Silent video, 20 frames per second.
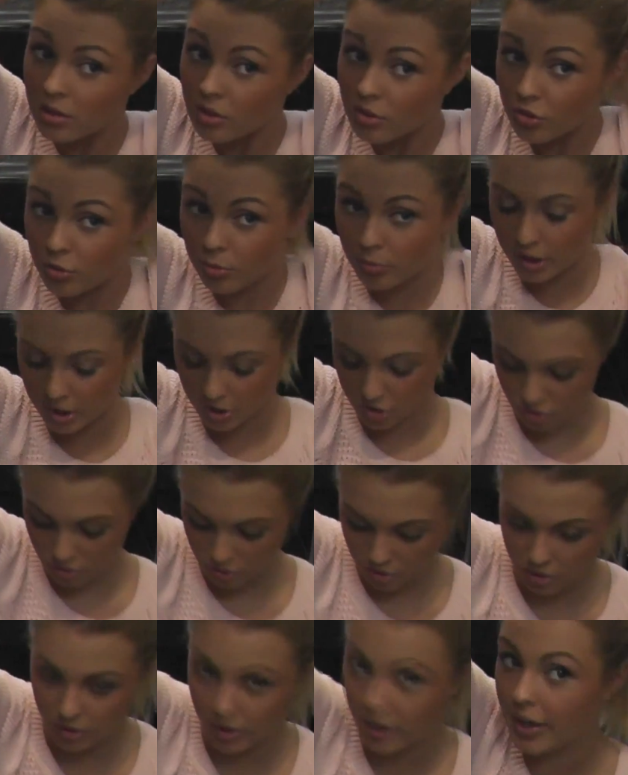just make sure
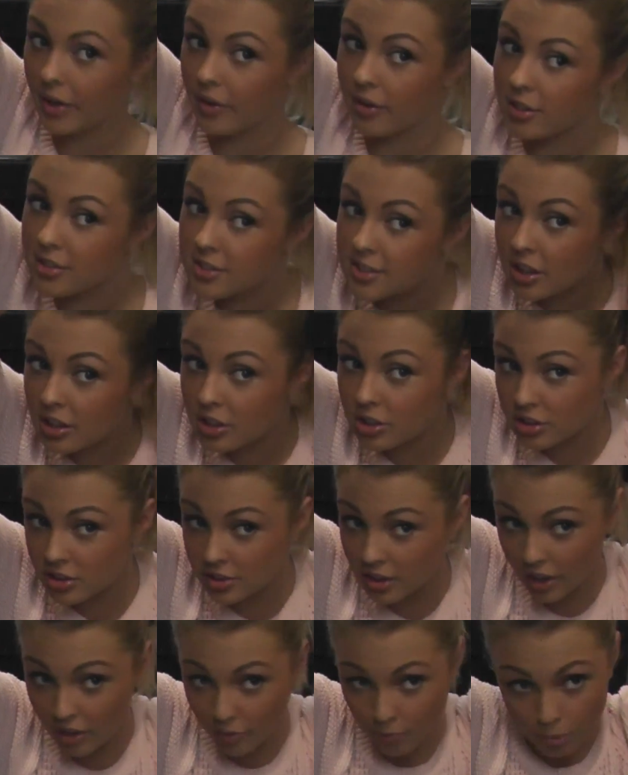all the hair extensions
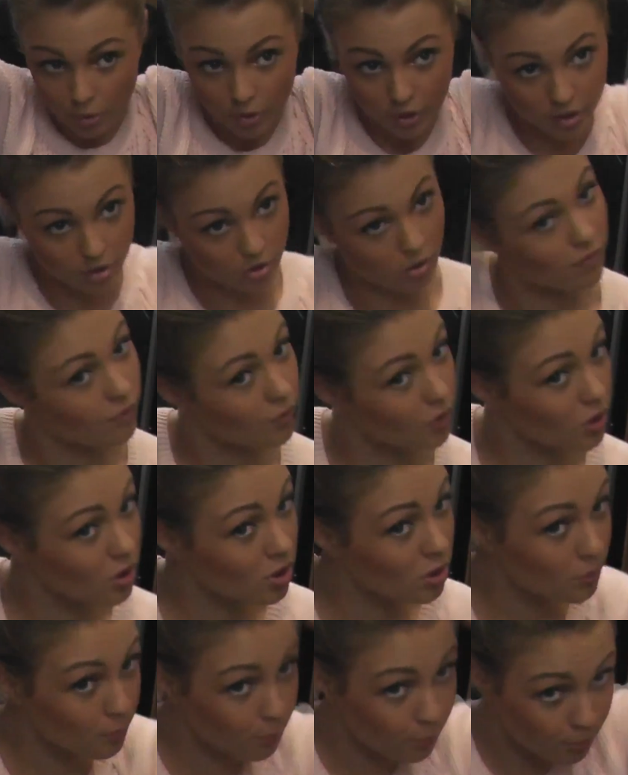that you put in are covered
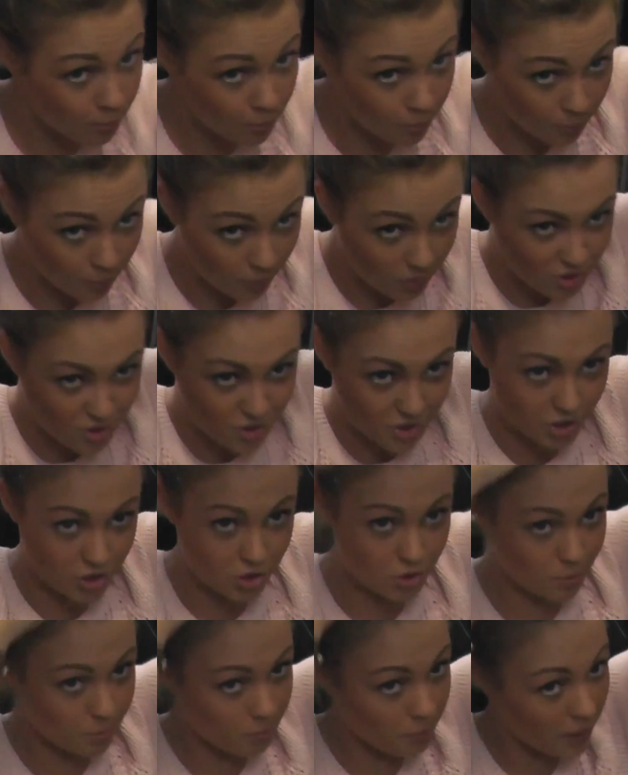up, which they
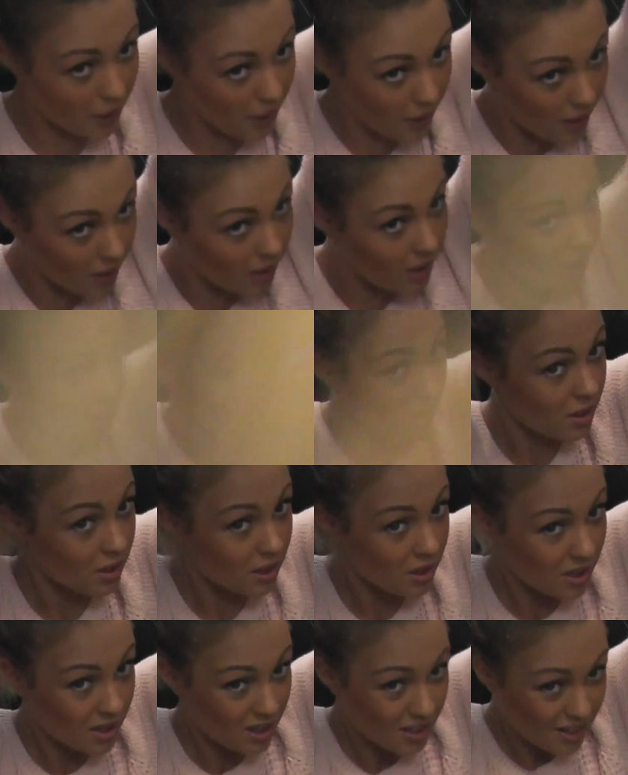should be,
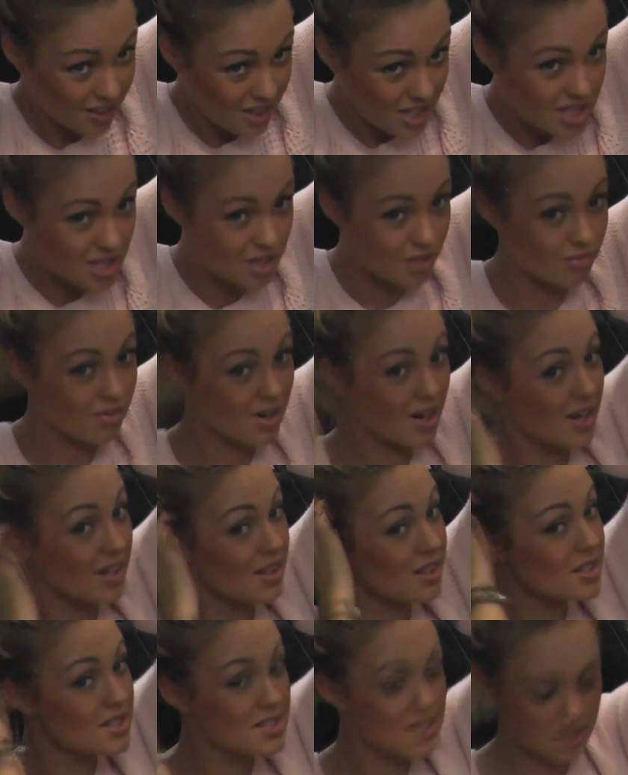because they're right in
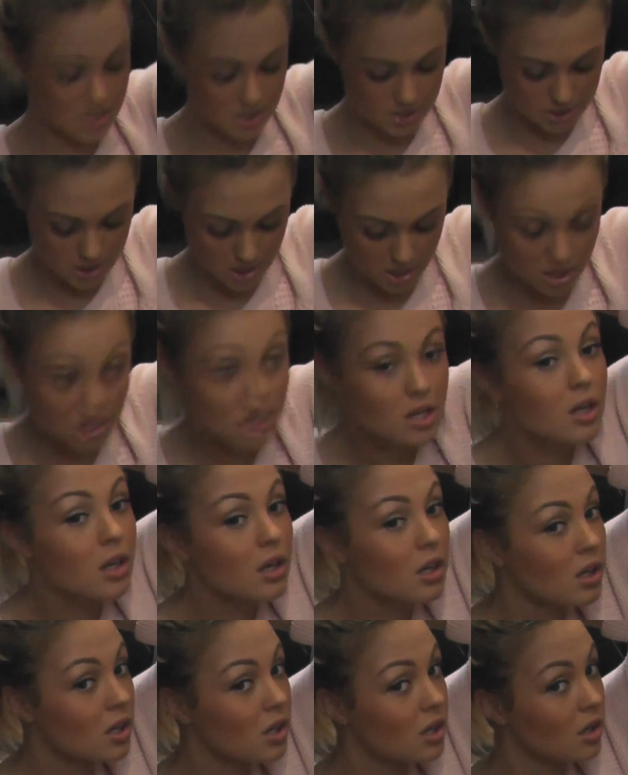the centre.
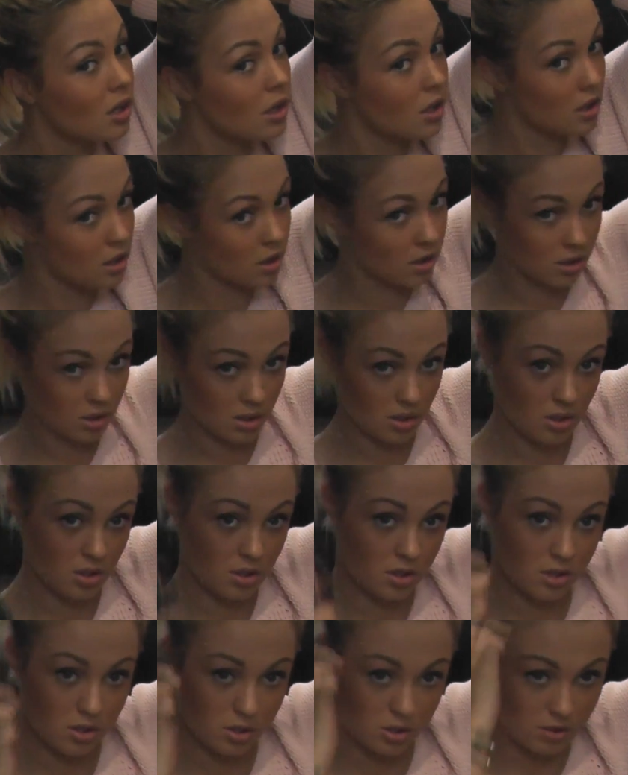
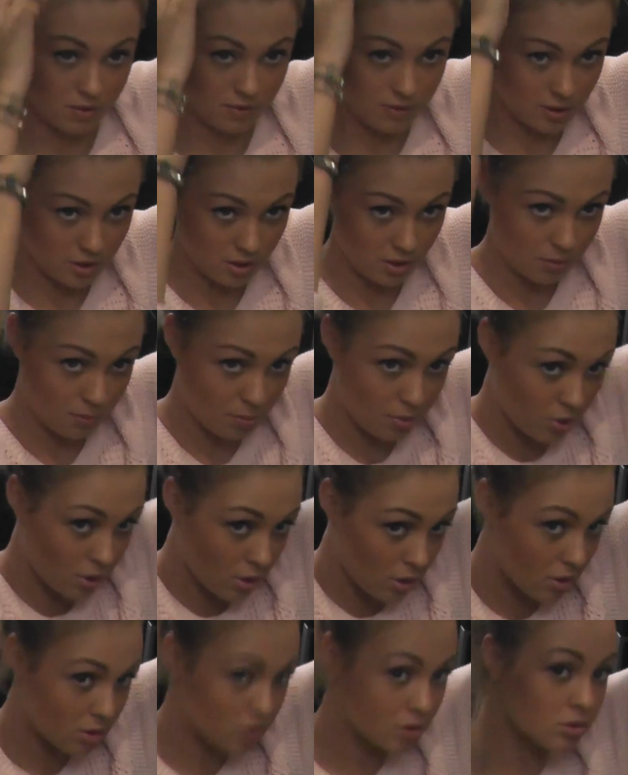Just give it a little
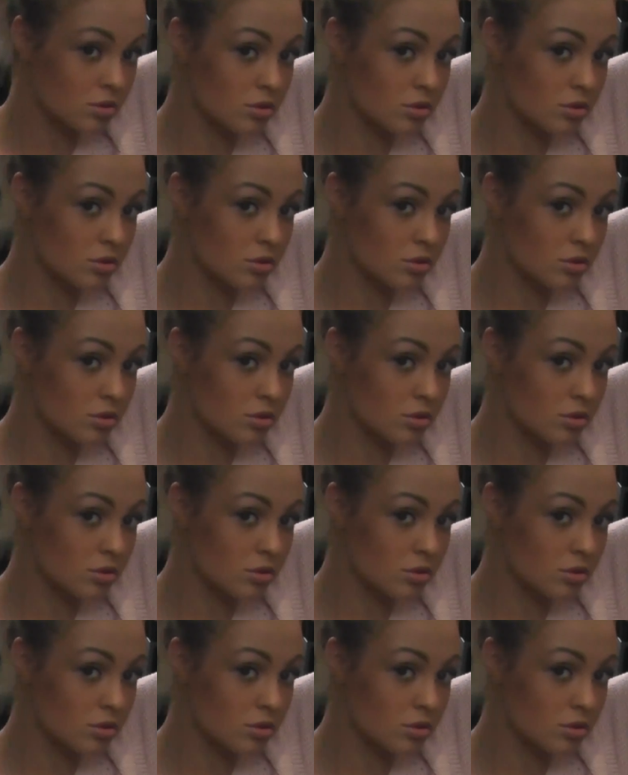brush,